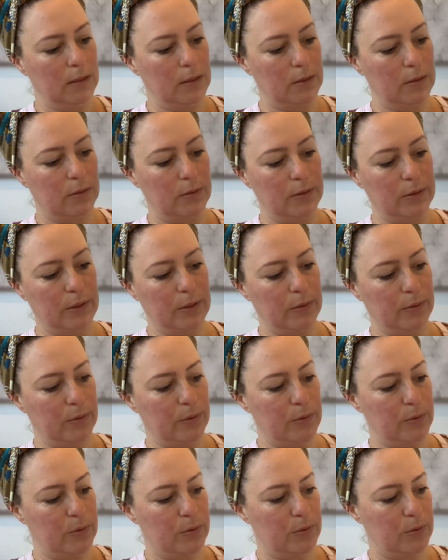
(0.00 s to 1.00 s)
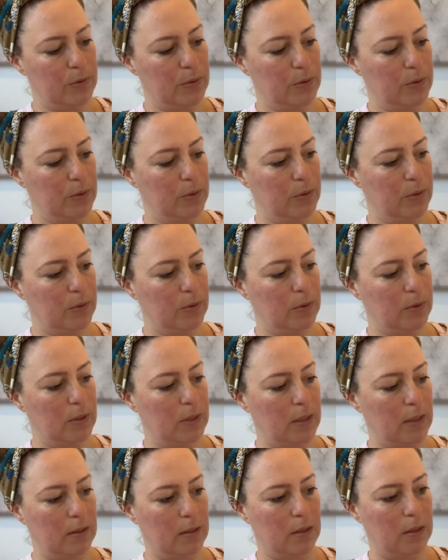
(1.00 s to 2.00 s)
It only goes
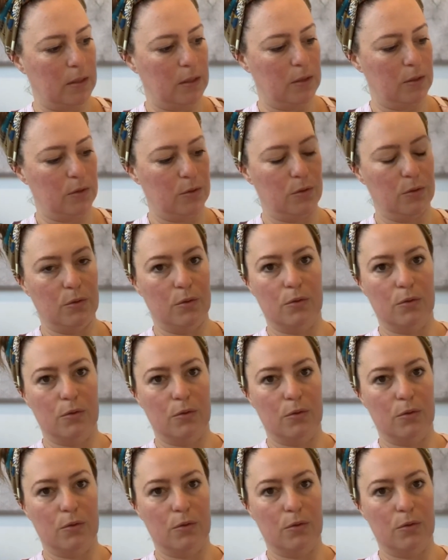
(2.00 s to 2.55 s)
another